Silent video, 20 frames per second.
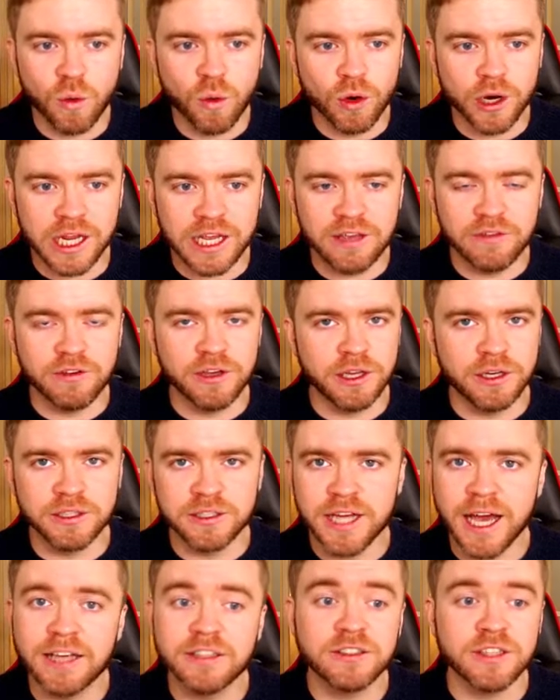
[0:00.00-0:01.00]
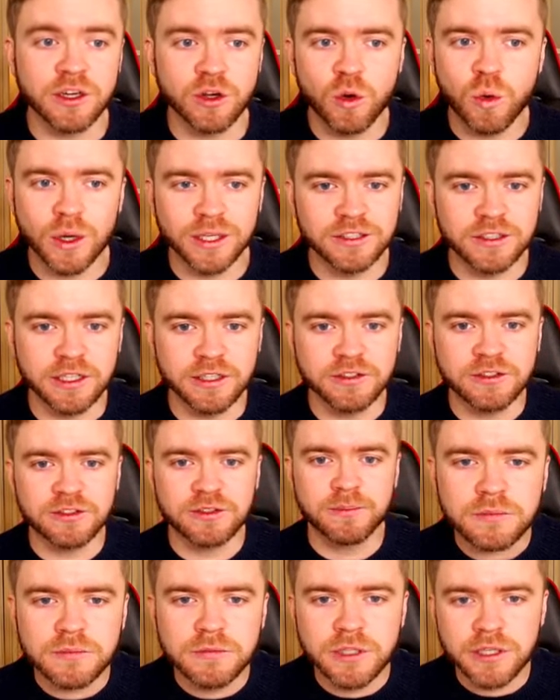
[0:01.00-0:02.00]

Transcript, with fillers: or even tests and quizzes.